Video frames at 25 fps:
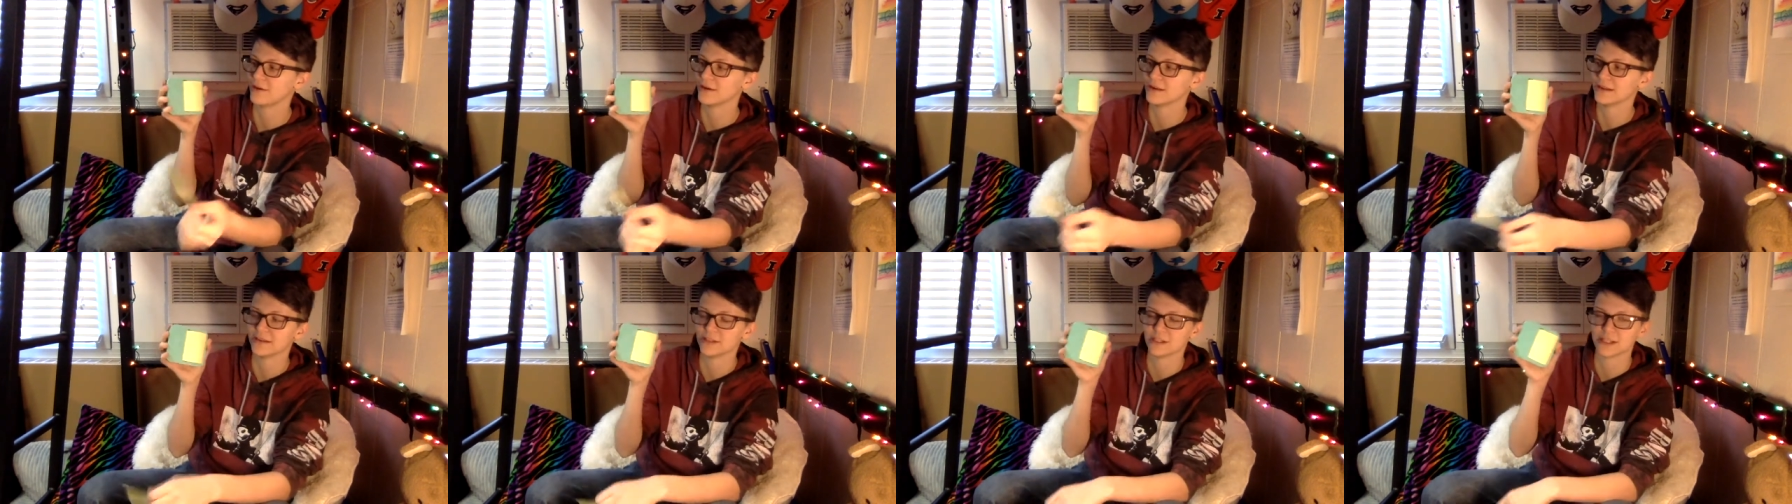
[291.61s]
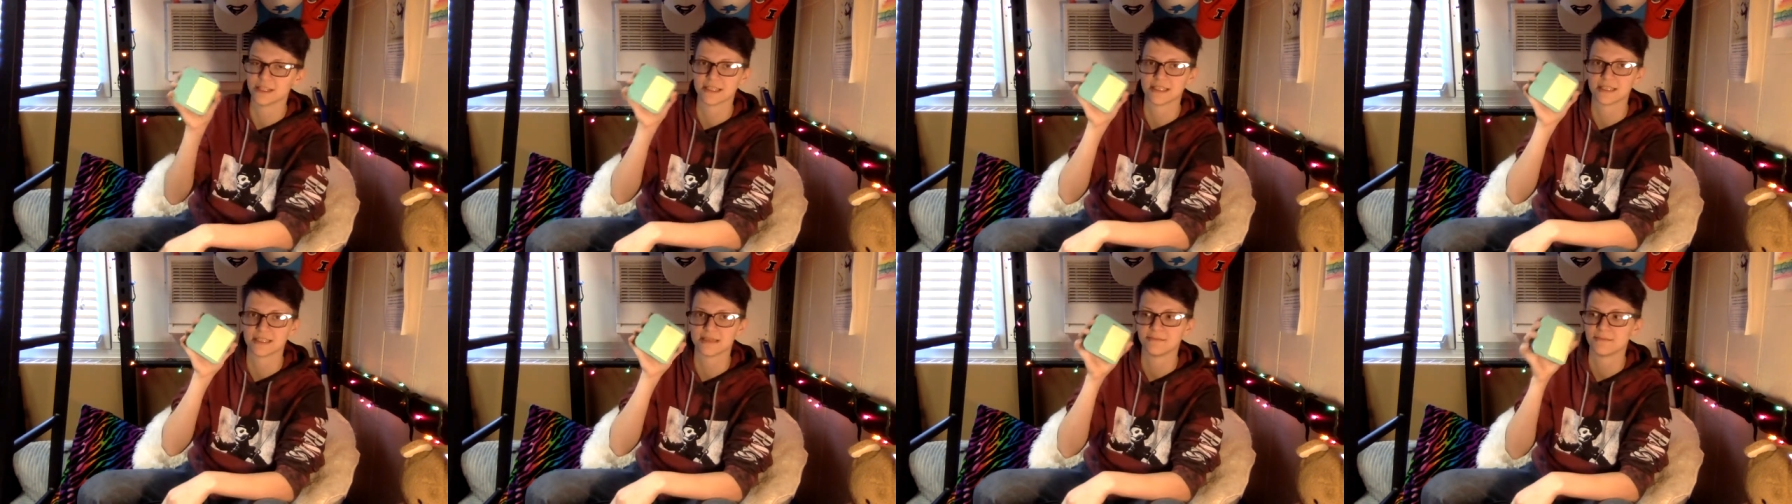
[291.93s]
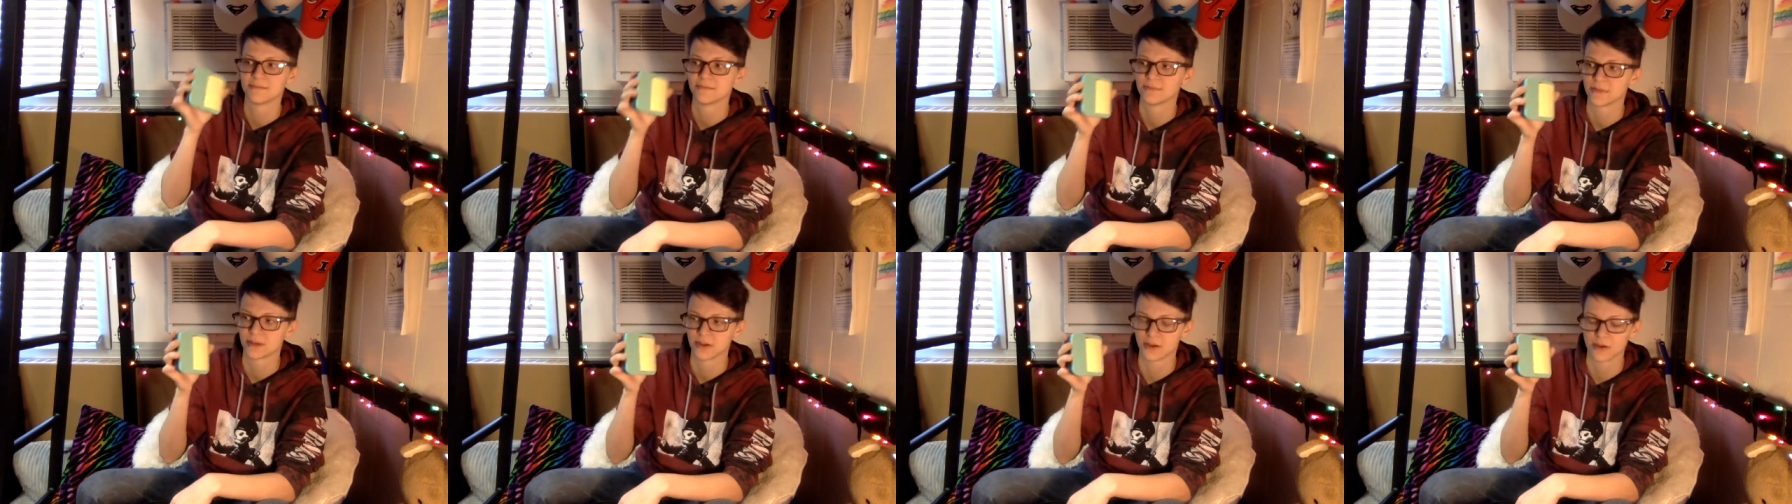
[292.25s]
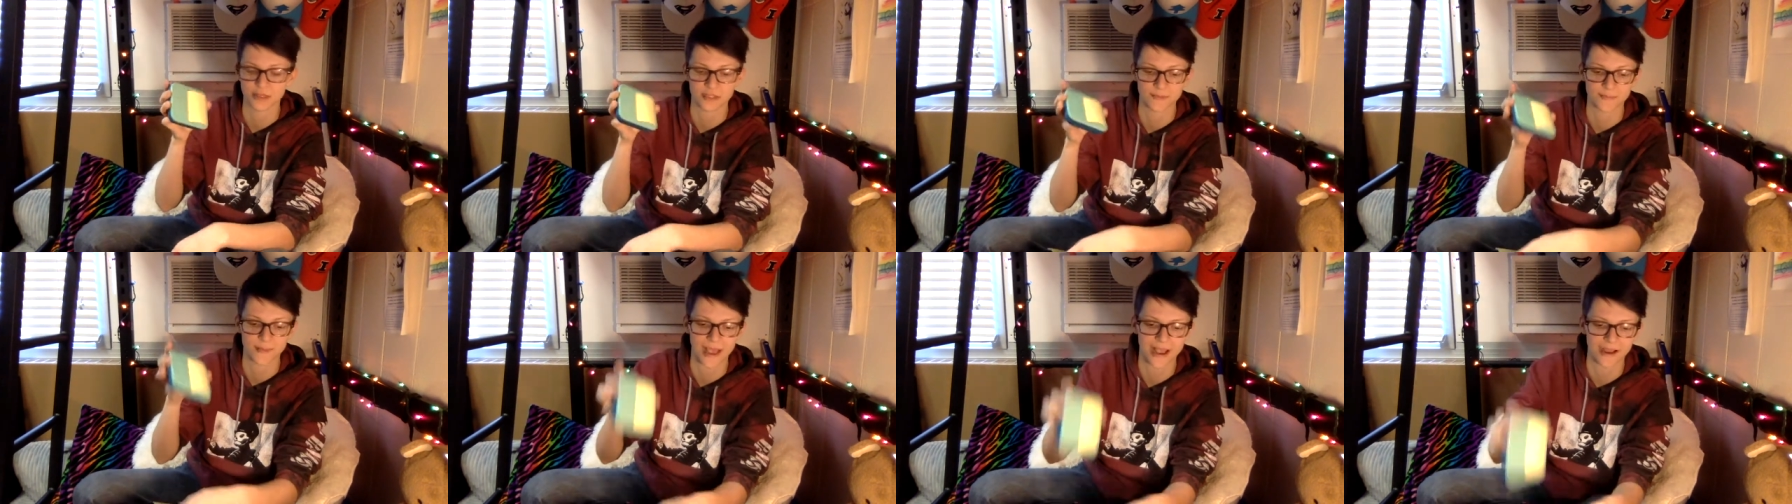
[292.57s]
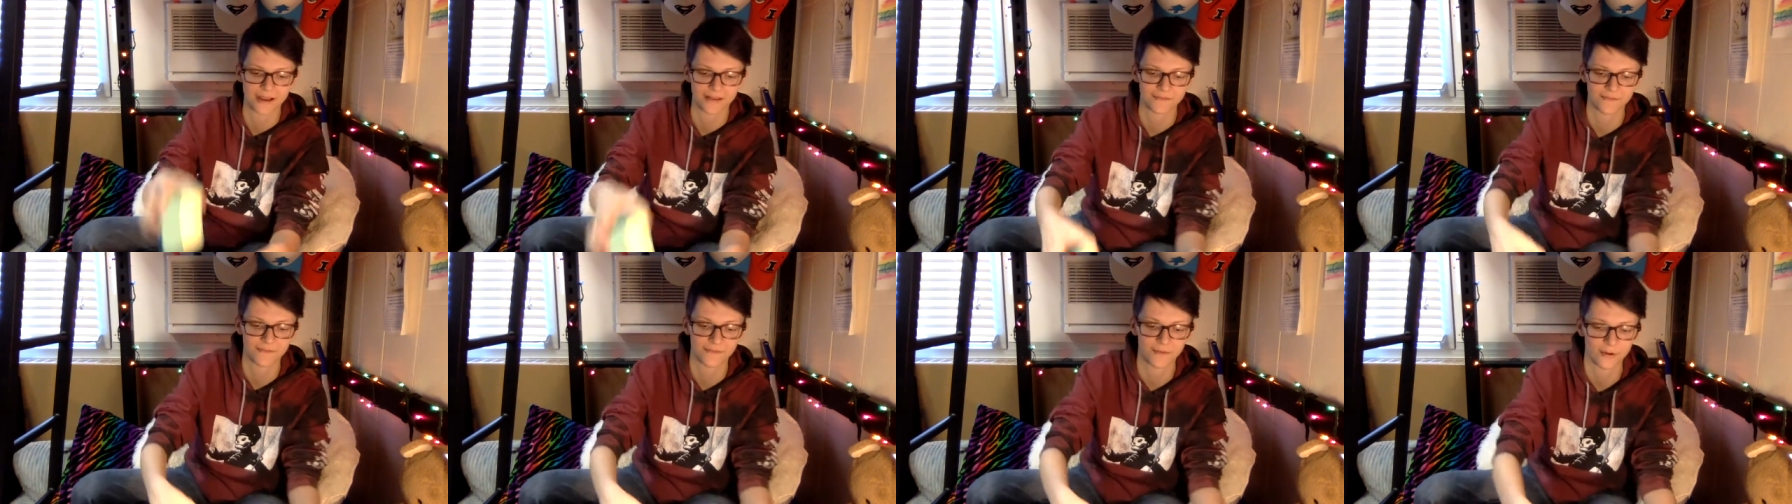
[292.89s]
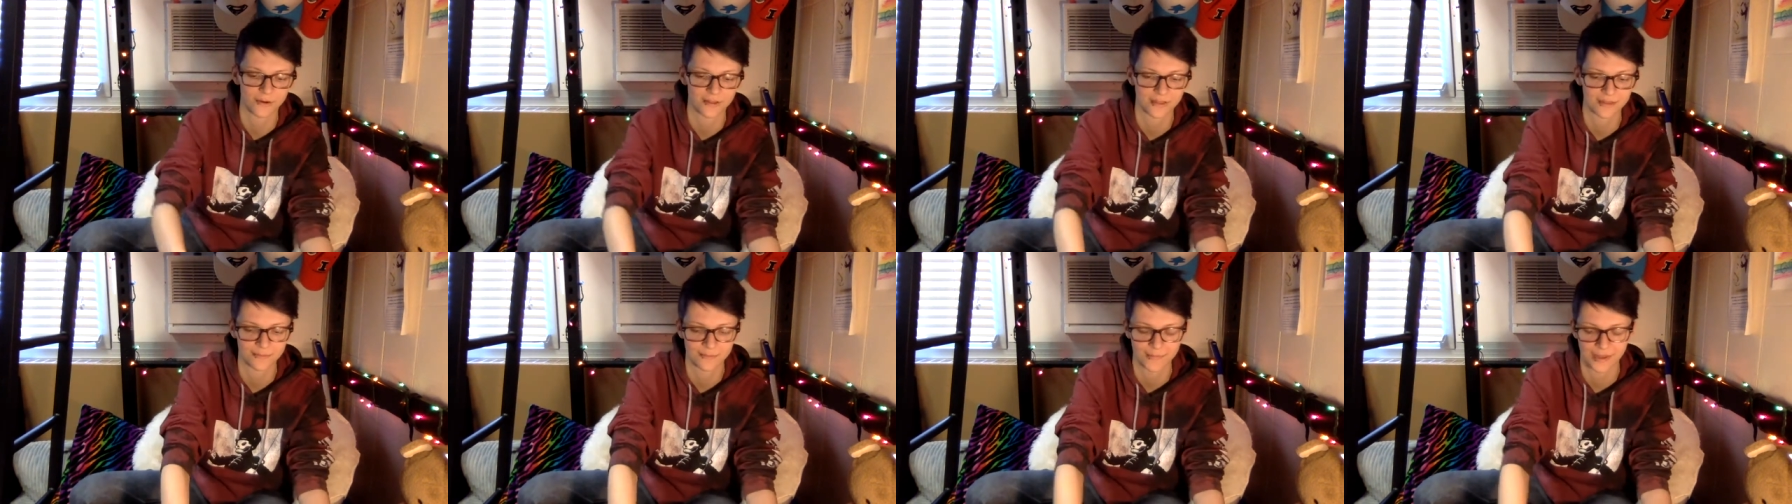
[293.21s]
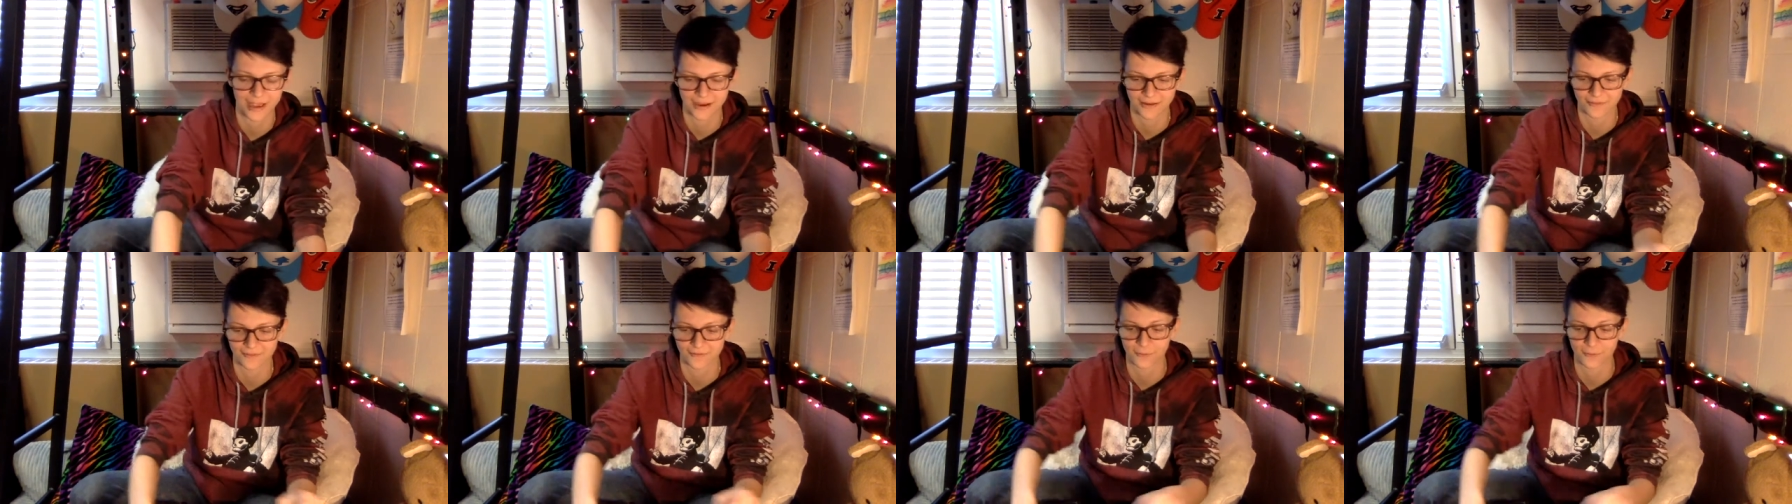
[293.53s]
and it just goes back and forth and back and